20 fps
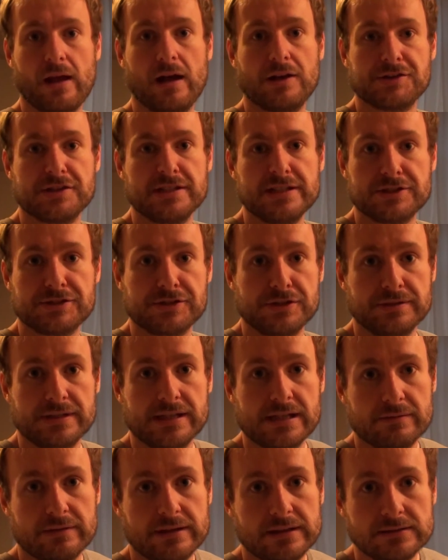I'll see you soon
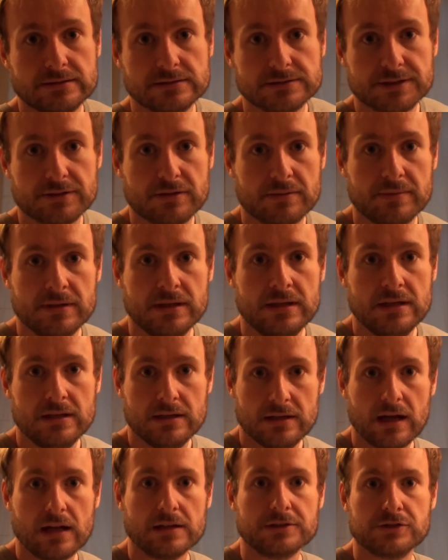anyway.
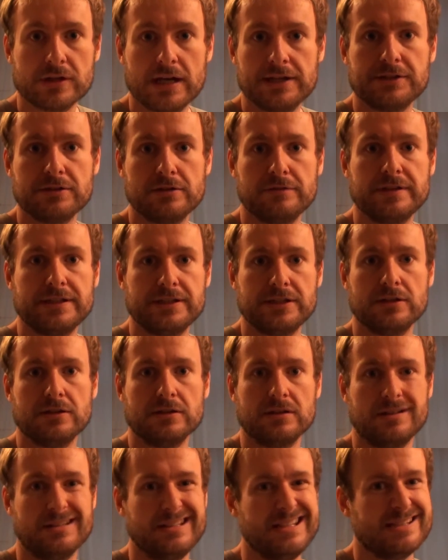I'll try and do a
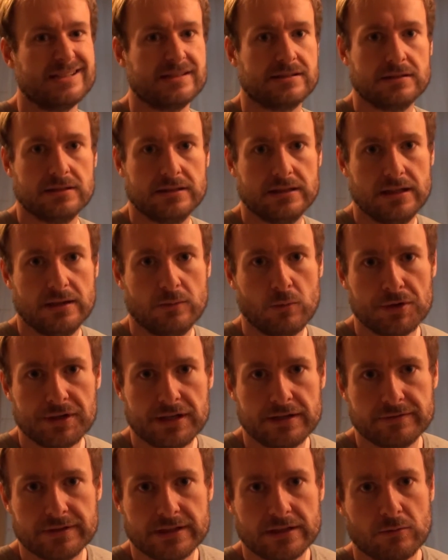video there, at least one
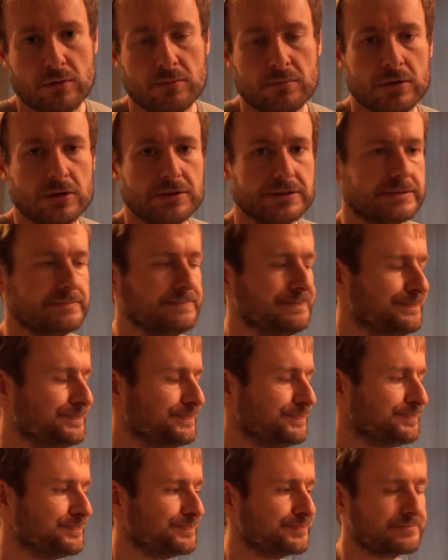evening and one morning.
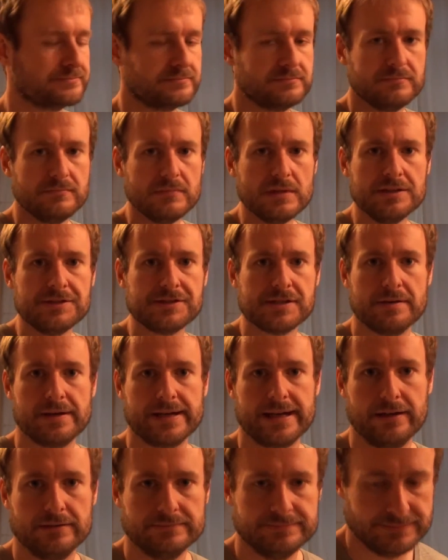See how I
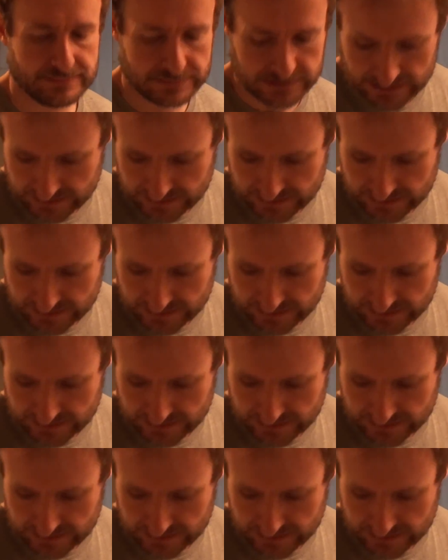get on.